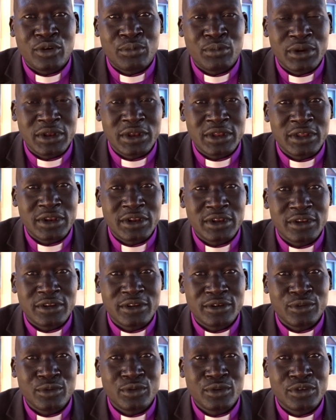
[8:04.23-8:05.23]
commander
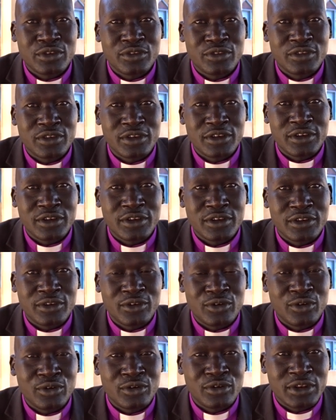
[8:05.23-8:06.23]
who
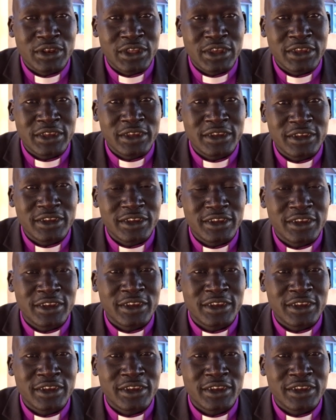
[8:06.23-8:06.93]
is called Deng,